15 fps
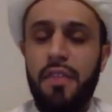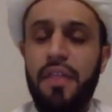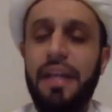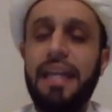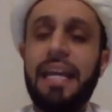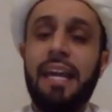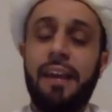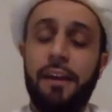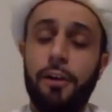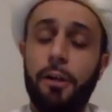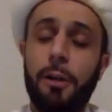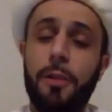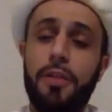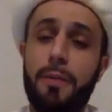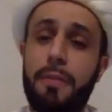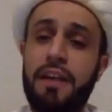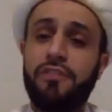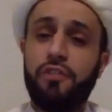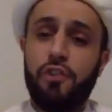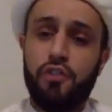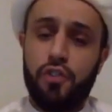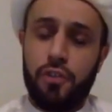They kill the
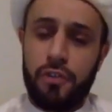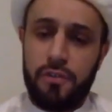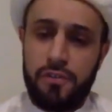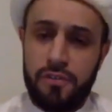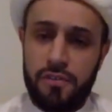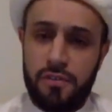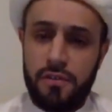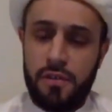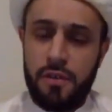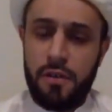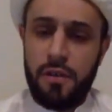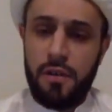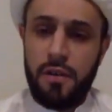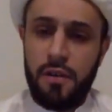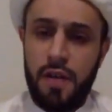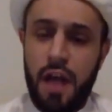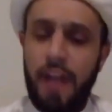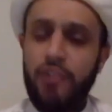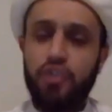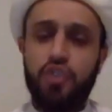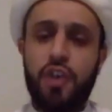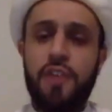messengers
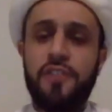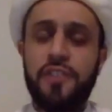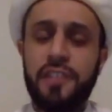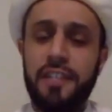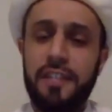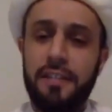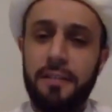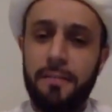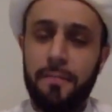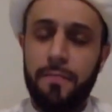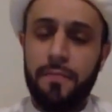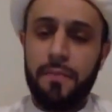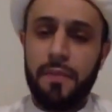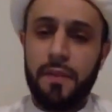unjustly.